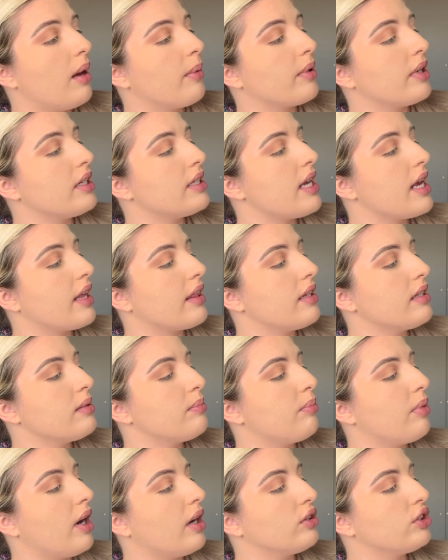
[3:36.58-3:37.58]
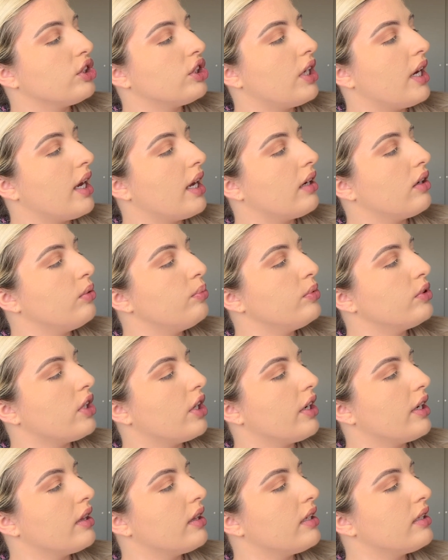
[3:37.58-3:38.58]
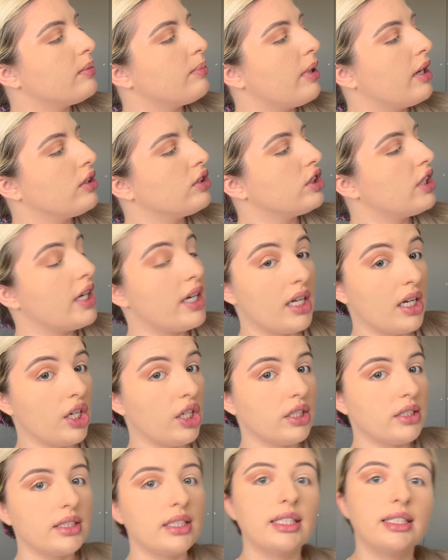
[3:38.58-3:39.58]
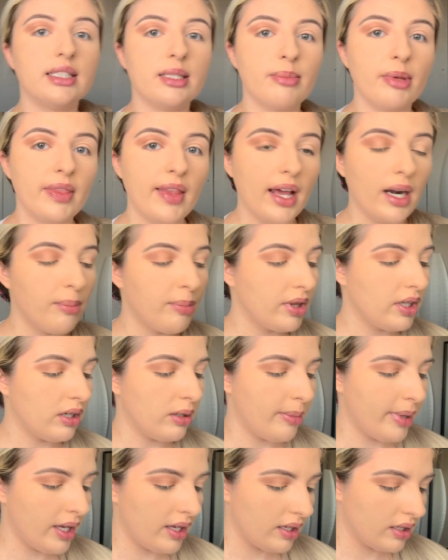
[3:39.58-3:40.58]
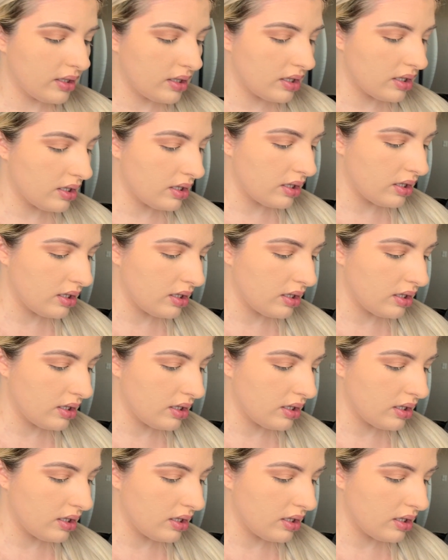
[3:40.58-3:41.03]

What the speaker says: I'm going to take this brown shade, this brown shade here to deepen that up a little bit.